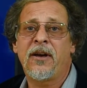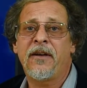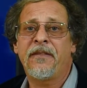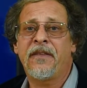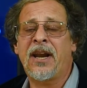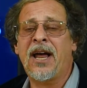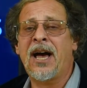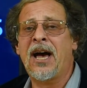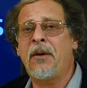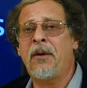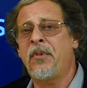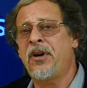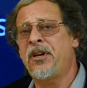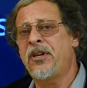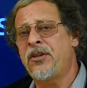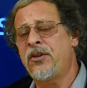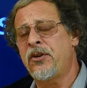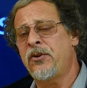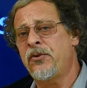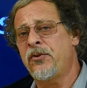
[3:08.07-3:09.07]
that I'm going
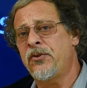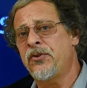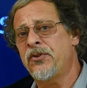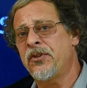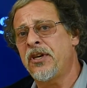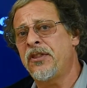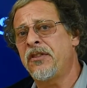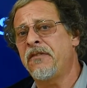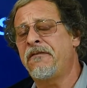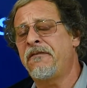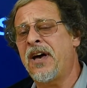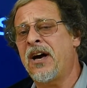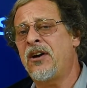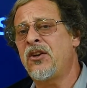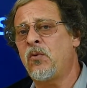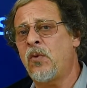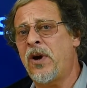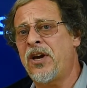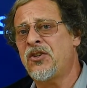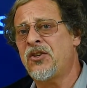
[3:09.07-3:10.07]
to use in the
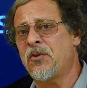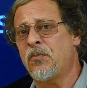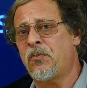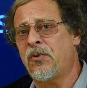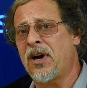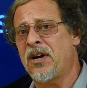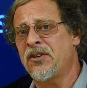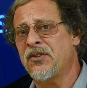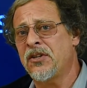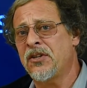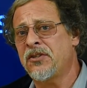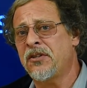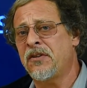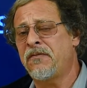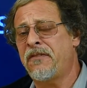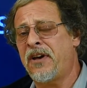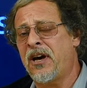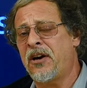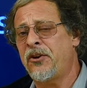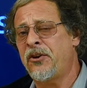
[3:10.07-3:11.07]
valuation process in
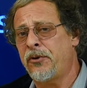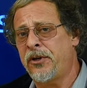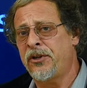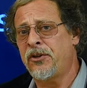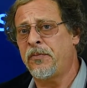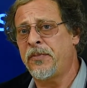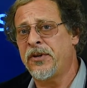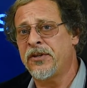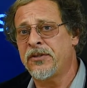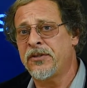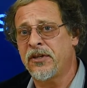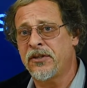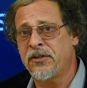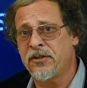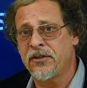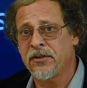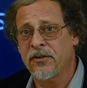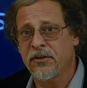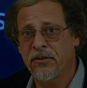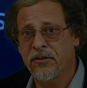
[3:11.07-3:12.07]
valuing your business.